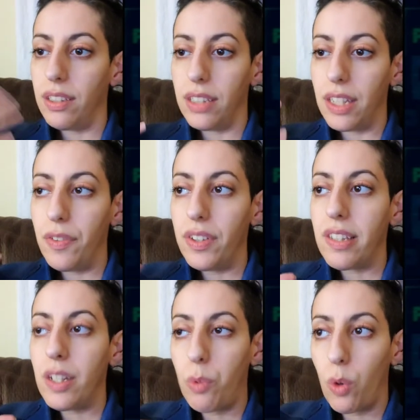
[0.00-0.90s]
if it's
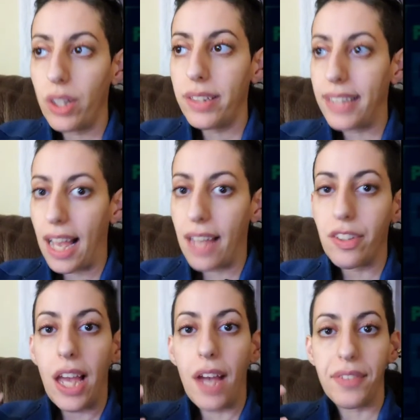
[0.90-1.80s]
an important task
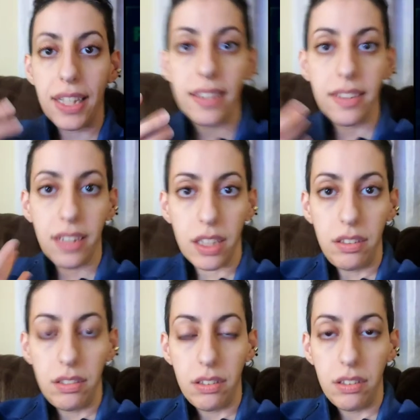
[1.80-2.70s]
you have to get
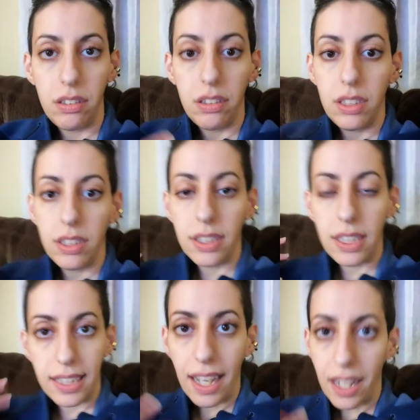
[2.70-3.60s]
done, then
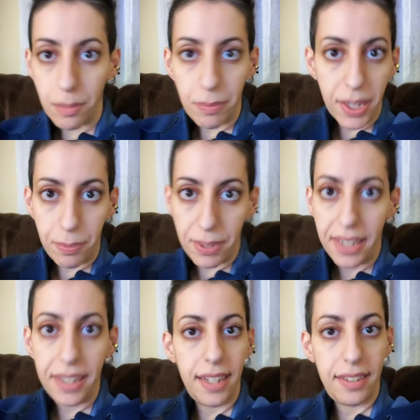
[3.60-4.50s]
yeah, make a plan
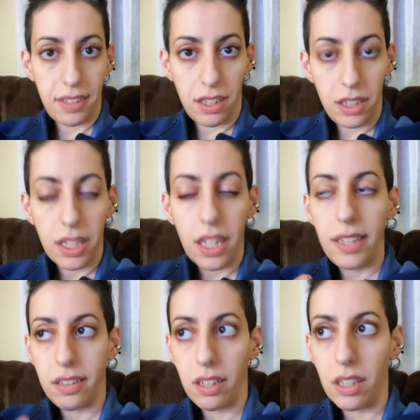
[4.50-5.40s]
to get it done and get
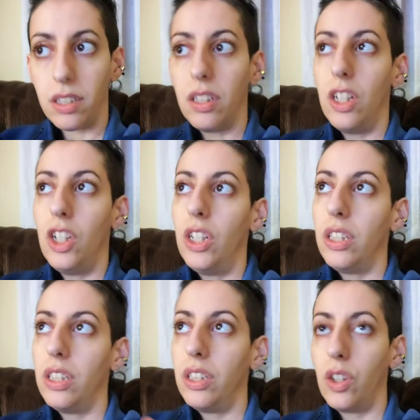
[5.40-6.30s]
it done.
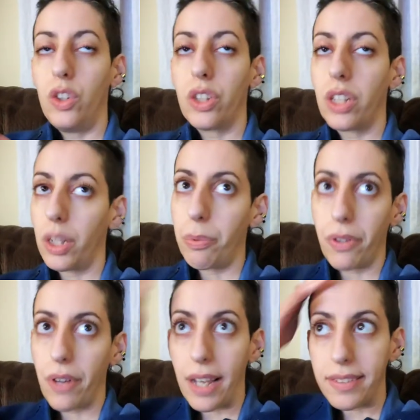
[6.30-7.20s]
You know, you're going to
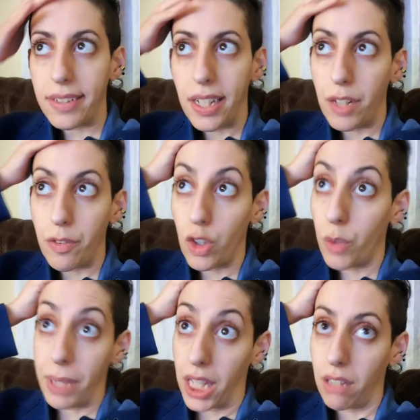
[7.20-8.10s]
procrastinate if you're
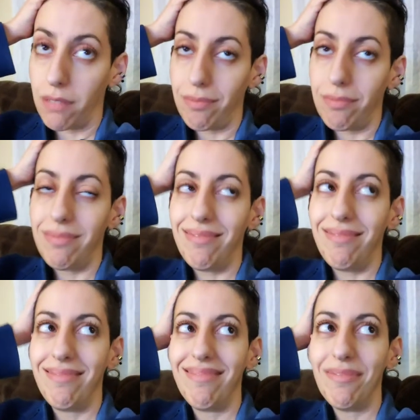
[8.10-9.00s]
me,
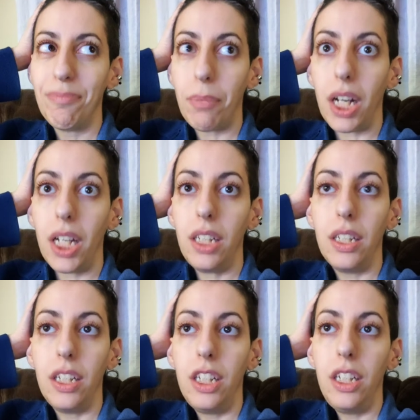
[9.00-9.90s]
but
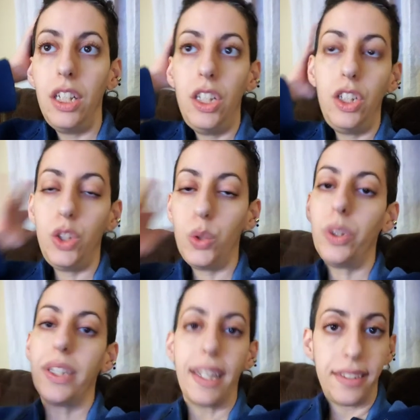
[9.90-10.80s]
you
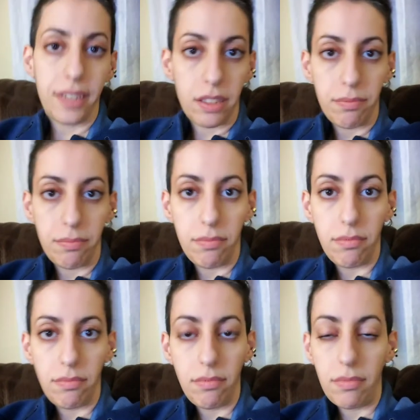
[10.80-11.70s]
will get it done.
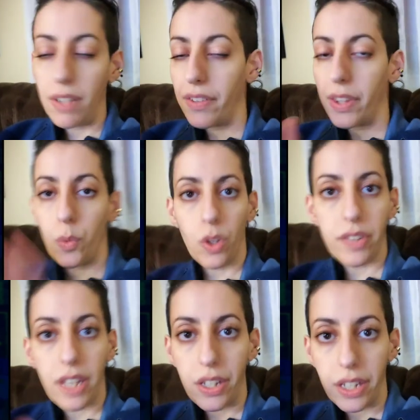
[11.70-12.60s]
Everything works
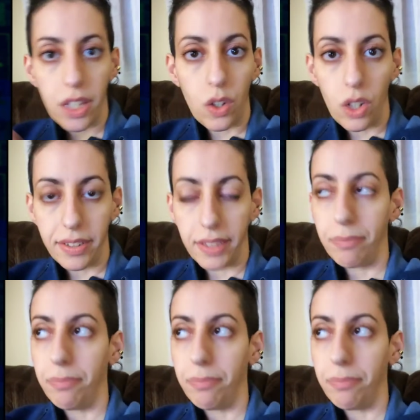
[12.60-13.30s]
out, you get it all done.